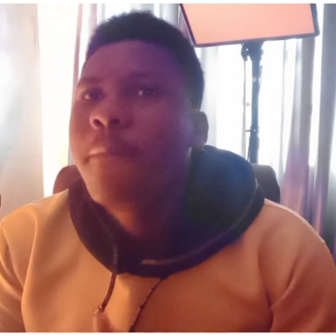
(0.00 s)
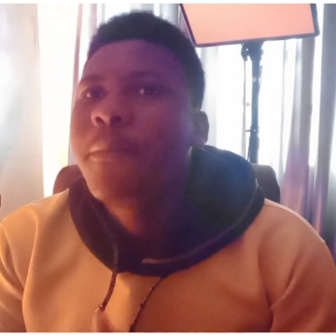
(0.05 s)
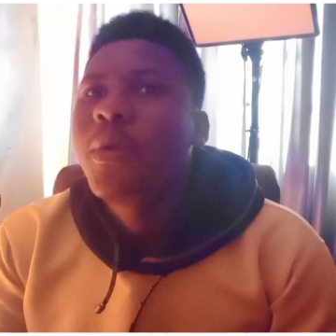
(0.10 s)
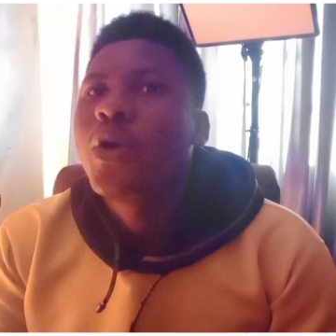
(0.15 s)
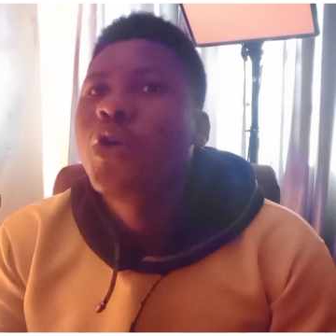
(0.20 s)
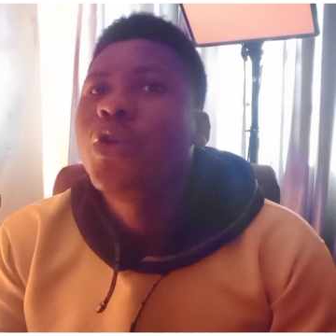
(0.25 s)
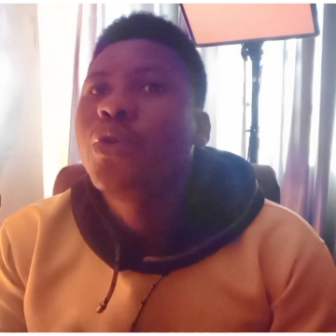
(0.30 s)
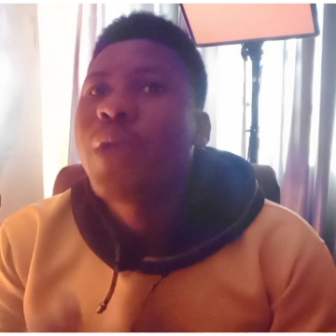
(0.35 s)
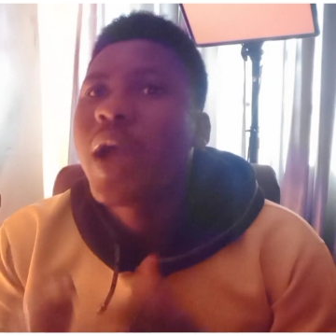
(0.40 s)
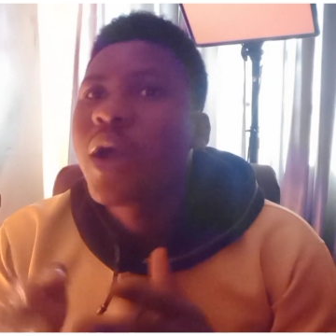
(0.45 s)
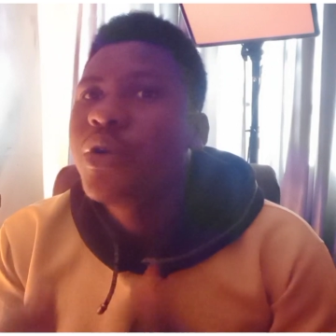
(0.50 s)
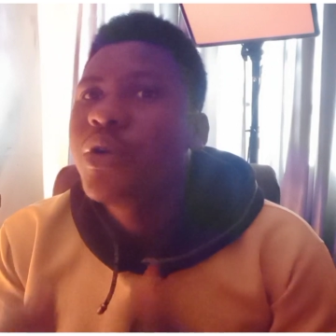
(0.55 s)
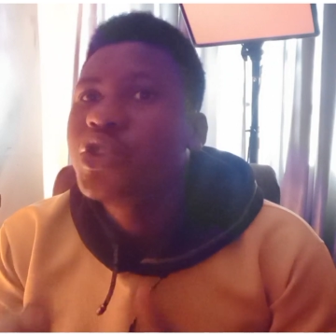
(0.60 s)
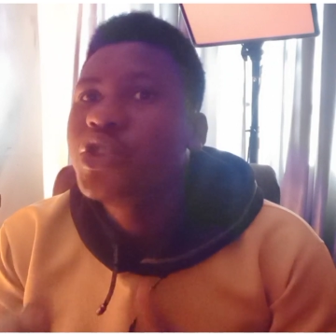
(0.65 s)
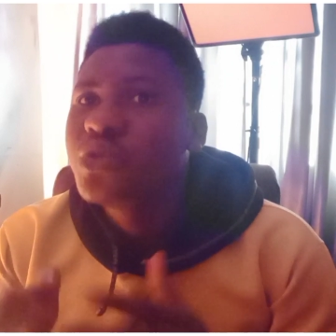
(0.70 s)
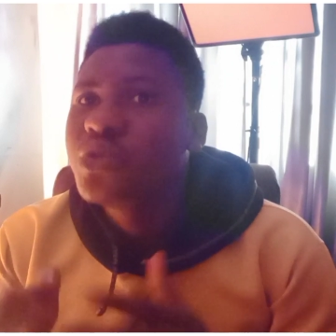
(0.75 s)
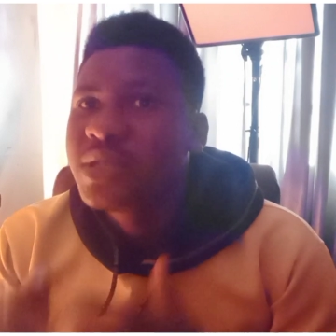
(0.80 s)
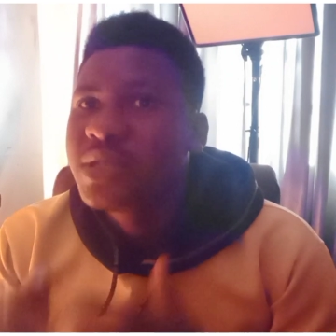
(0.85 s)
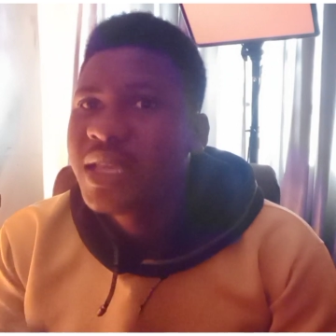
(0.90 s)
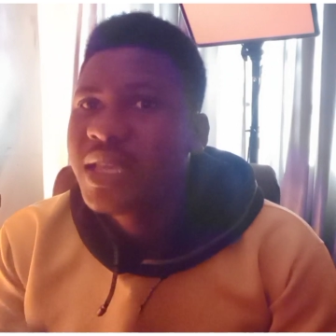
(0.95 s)
but you are
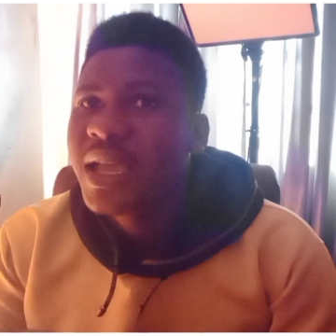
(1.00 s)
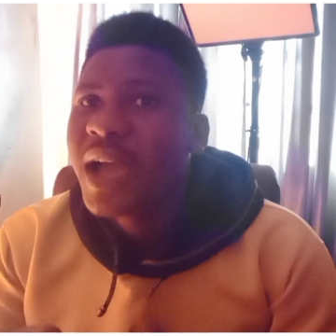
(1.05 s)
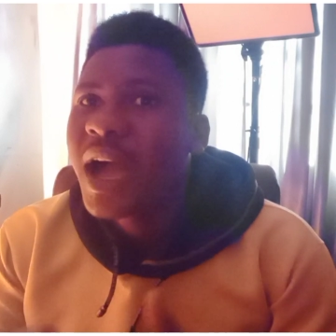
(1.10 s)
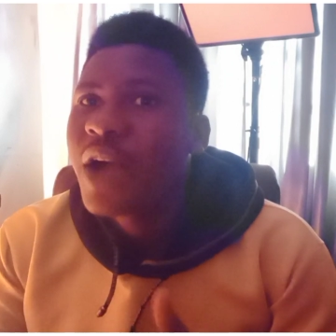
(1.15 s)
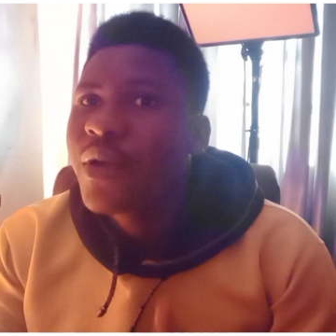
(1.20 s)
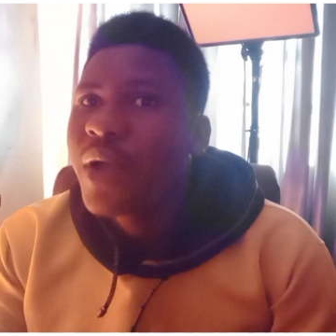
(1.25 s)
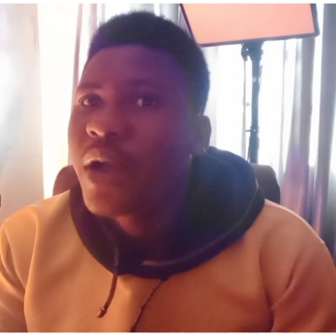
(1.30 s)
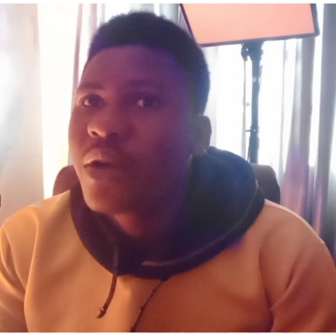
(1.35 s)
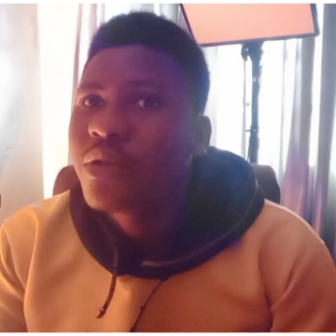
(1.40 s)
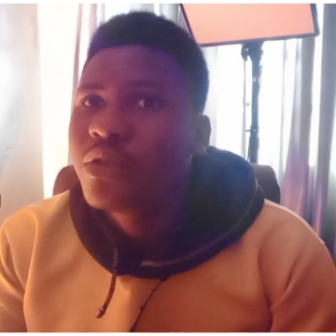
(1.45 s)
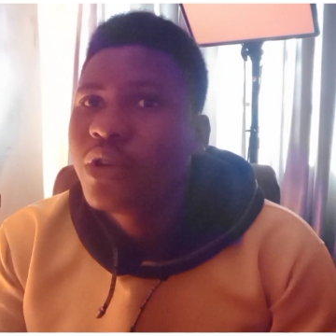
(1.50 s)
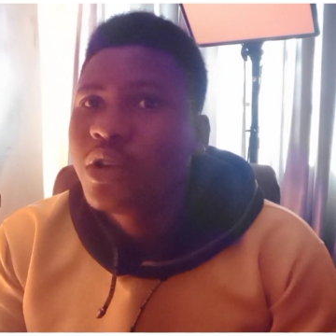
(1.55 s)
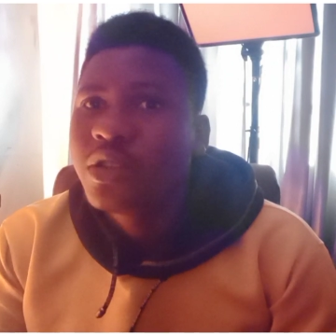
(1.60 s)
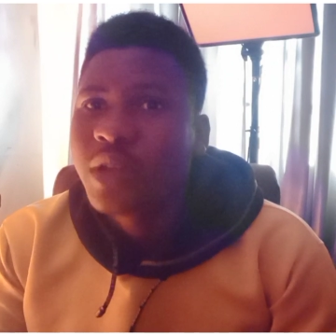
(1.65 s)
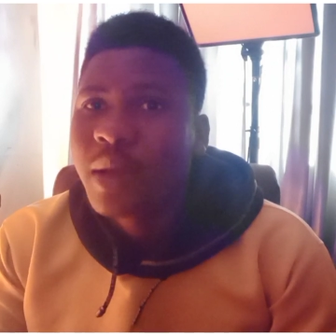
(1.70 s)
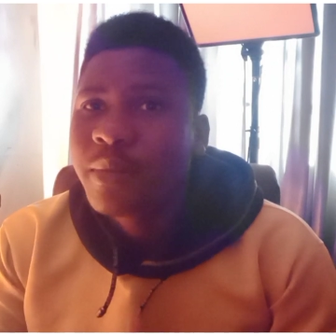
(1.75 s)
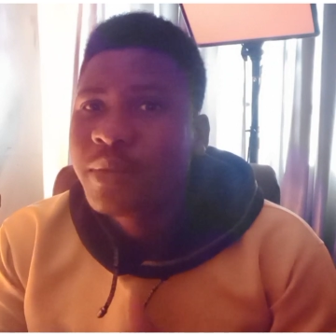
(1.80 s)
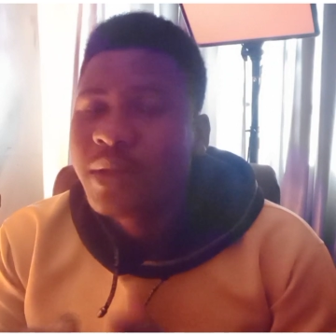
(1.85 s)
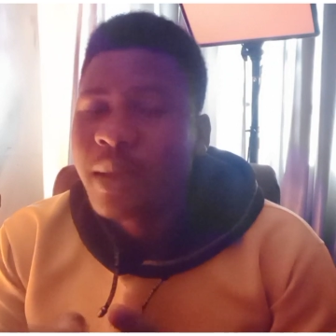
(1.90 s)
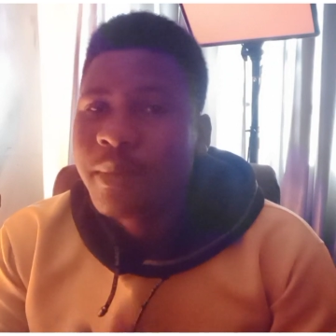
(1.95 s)
going to see how
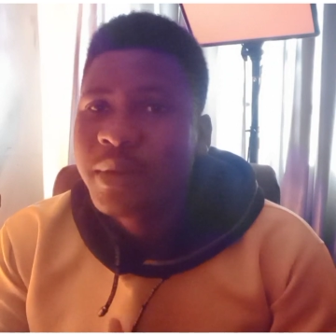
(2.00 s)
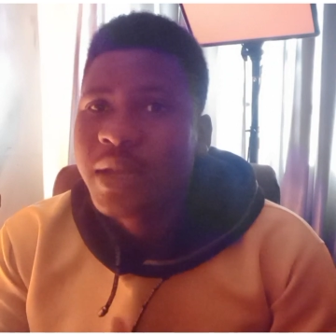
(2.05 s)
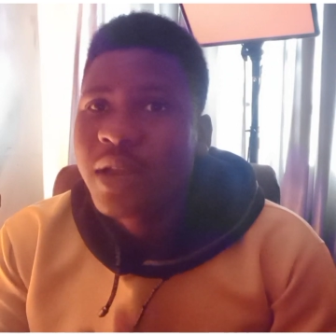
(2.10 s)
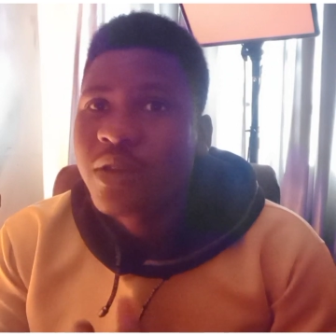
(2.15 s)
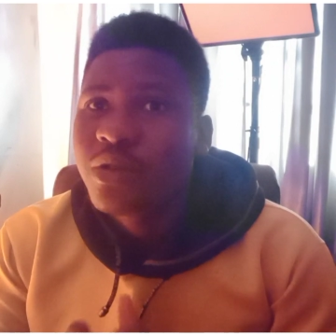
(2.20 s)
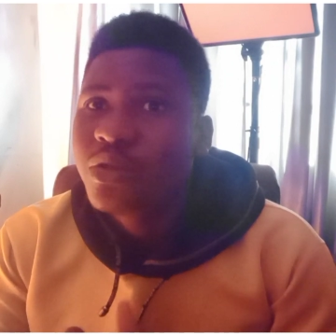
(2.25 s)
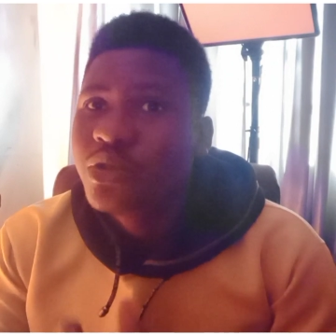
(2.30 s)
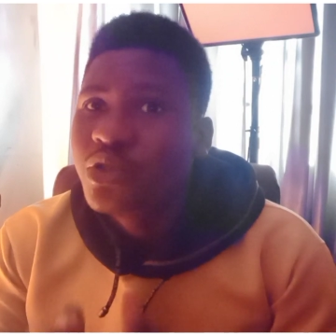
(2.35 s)
they're not